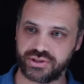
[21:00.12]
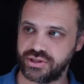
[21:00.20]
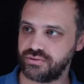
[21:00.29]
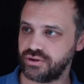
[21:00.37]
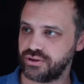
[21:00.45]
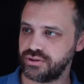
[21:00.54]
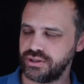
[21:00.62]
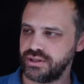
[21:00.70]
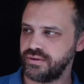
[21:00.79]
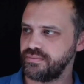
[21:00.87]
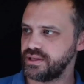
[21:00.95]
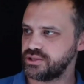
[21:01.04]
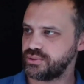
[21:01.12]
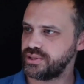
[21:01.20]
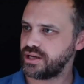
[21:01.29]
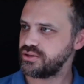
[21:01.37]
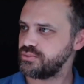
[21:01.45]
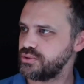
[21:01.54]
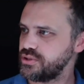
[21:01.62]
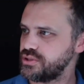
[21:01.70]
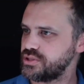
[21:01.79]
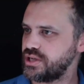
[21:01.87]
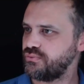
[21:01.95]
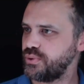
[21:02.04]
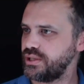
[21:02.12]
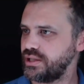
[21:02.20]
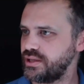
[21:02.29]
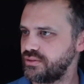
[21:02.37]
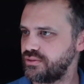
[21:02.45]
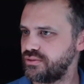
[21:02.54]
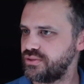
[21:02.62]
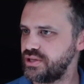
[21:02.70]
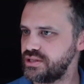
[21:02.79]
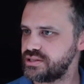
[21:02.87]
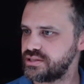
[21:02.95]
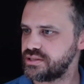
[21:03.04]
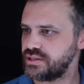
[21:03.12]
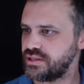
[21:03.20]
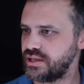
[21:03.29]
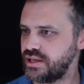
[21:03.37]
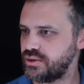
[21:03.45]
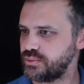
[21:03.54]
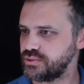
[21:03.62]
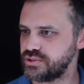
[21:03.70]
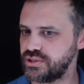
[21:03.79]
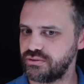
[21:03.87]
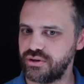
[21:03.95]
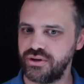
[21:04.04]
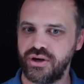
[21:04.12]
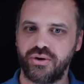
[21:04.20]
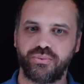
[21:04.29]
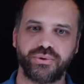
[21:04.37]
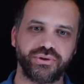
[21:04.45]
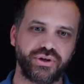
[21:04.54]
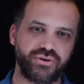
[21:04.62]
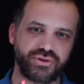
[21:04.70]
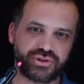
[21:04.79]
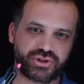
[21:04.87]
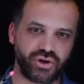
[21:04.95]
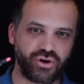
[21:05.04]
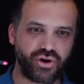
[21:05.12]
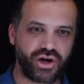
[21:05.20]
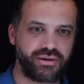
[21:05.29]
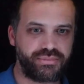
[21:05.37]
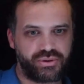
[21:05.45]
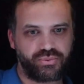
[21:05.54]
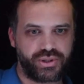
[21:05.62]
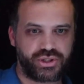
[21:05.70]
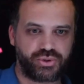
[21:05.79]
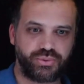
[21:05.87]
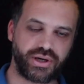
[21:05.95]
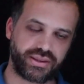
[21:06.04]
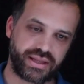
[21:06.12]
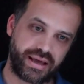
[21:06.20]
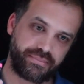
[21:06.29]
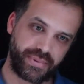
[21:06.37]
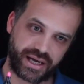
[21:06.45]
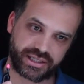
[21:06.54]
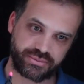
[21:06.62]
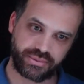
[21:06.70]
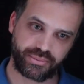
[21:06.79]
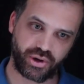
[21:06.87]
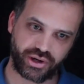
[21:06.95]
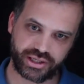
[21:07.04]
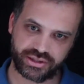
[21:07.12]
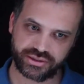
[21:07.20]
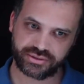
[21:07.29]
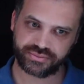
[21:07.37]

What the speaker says: zero. So in other words, if we let this equal zero, we'll know the time at which we're at that maximum height.